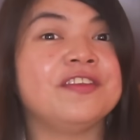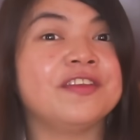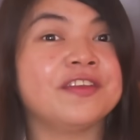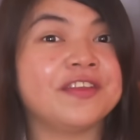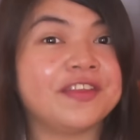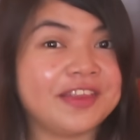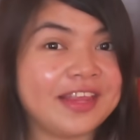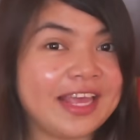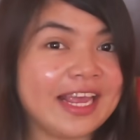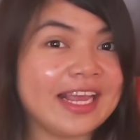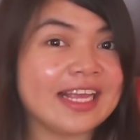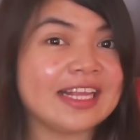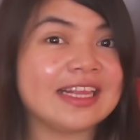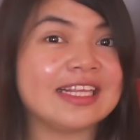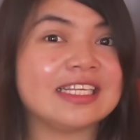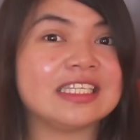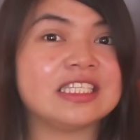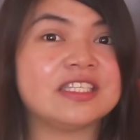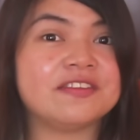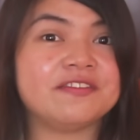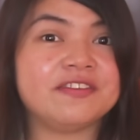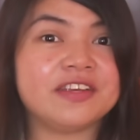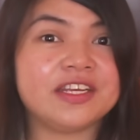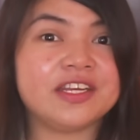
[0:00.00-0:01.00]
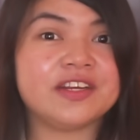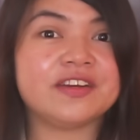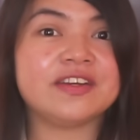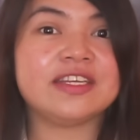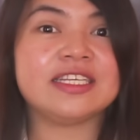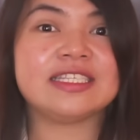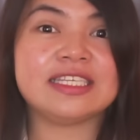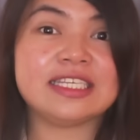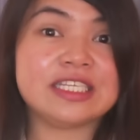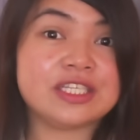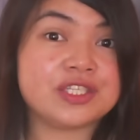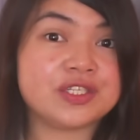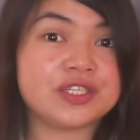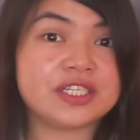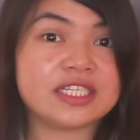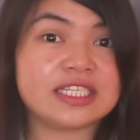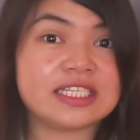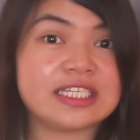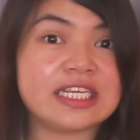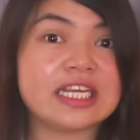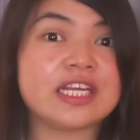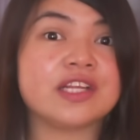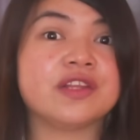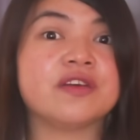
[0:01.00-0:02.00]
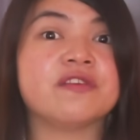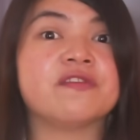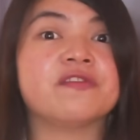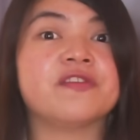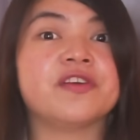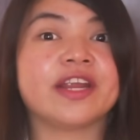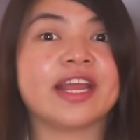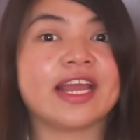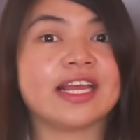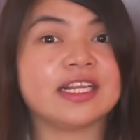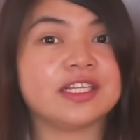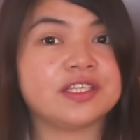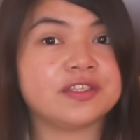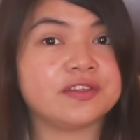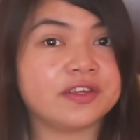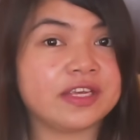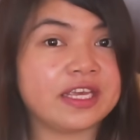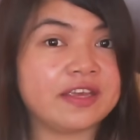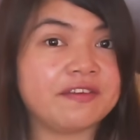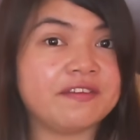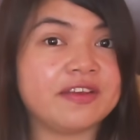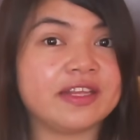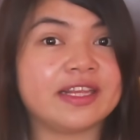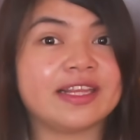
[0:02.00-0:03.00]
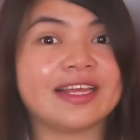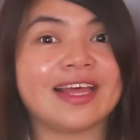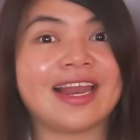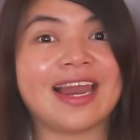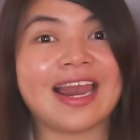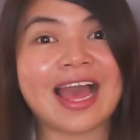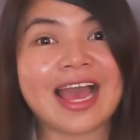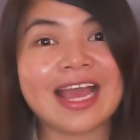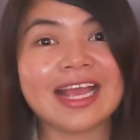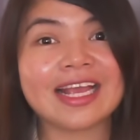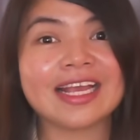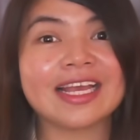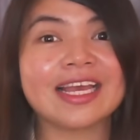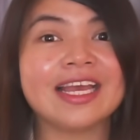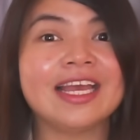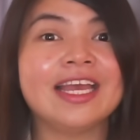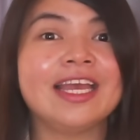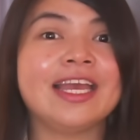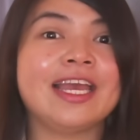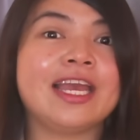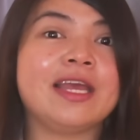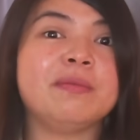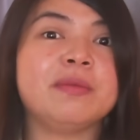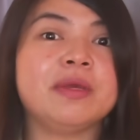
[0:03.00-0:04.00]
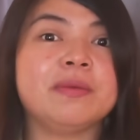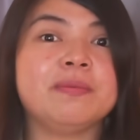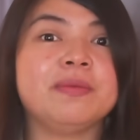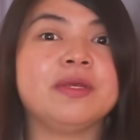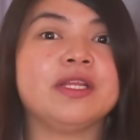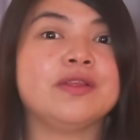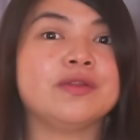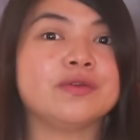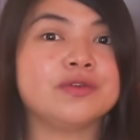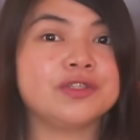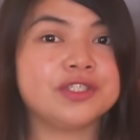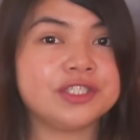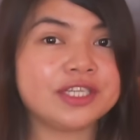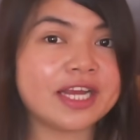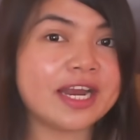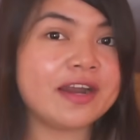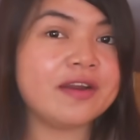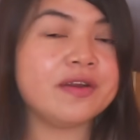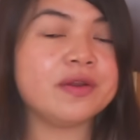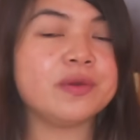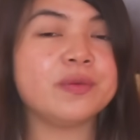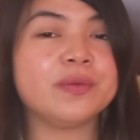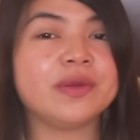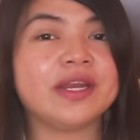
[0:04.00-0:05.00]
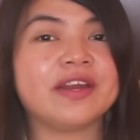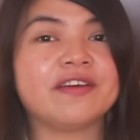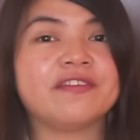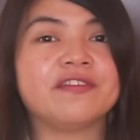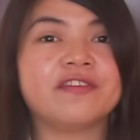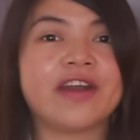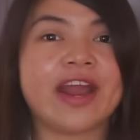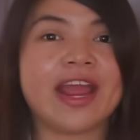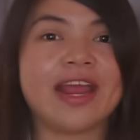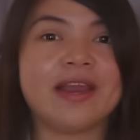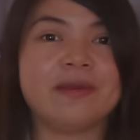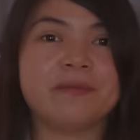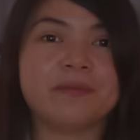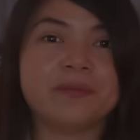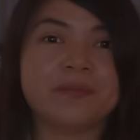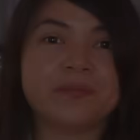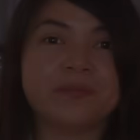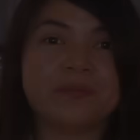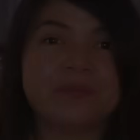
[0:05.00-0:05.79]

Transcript: you think this video is interesting, don't forget to give it a like and maybe to share it with a friend.